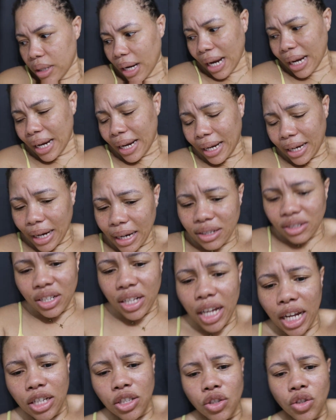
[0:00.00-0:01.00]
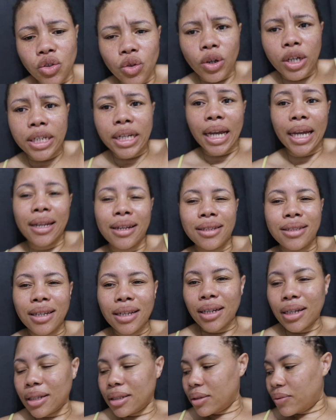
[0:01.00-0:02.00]
I actually enjoyed
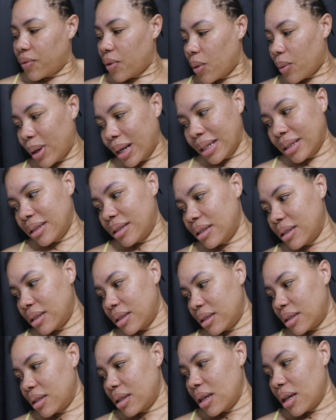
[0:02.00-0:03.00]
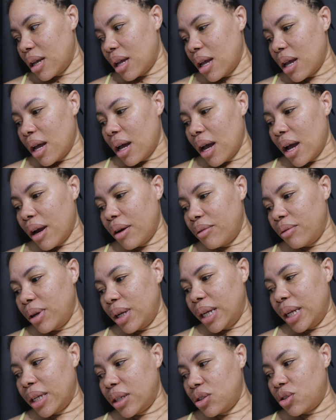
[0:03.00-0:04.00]
editing it for once. I really